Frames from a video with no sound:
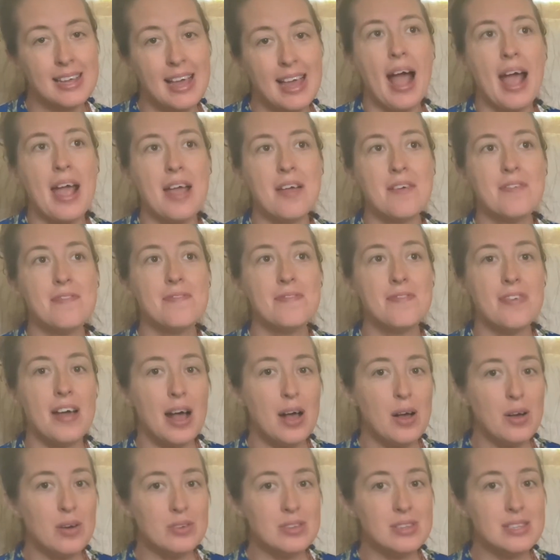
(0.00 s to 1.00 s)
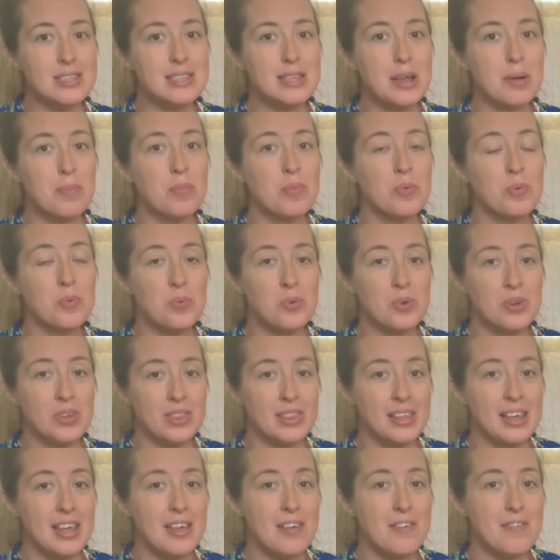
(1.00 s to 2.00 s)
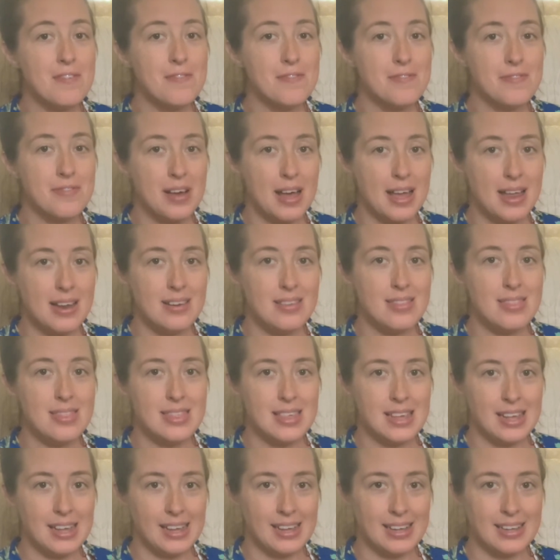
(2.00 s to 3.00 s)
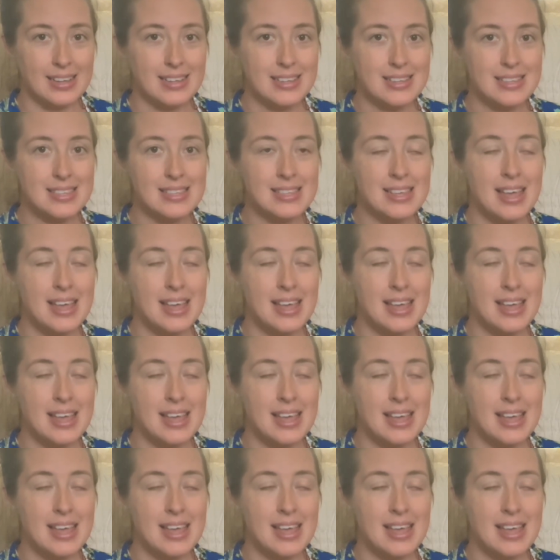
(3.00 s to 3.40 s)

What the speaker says: I found some really fun things